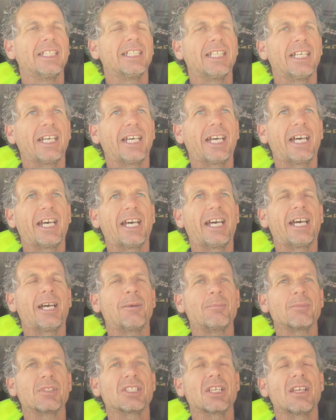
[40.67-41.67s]

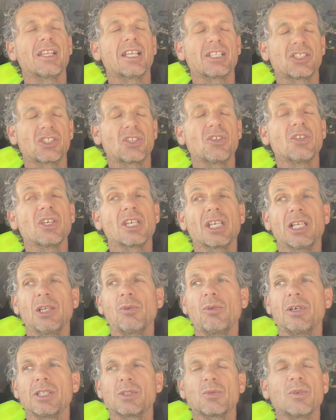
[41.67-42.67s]
Um, so that's two
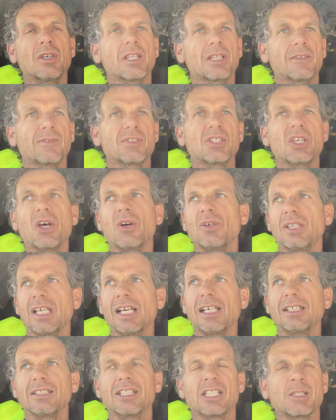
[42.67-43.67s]
kilowatts worth of
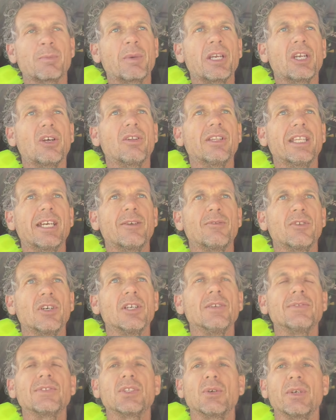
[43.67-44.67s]
solar that's been on their
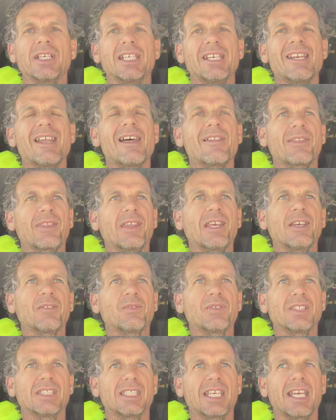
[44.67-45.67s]
roof doing nothing
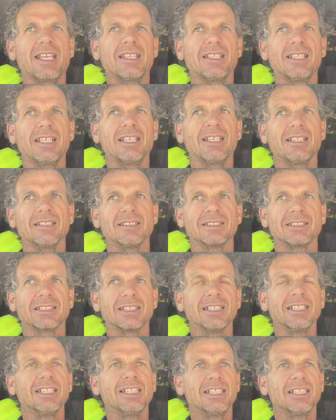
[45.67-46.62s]
for 10 years.